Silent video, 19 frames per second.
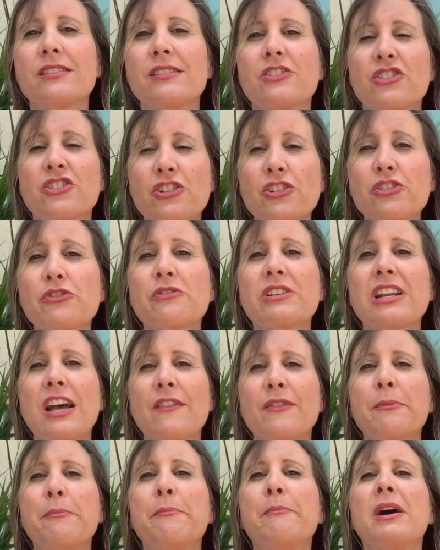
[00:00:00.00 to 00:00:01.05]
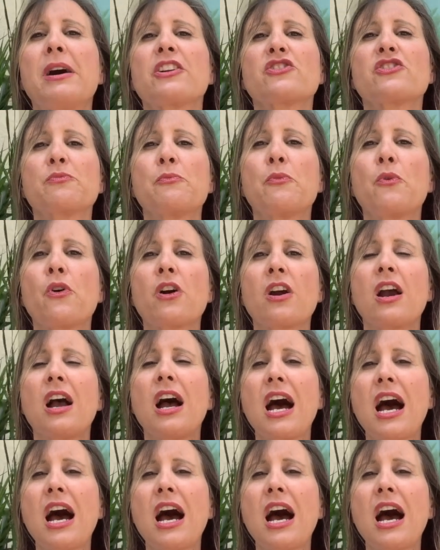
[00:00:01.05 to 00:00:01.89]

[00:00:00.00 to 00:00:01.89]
Children have a much more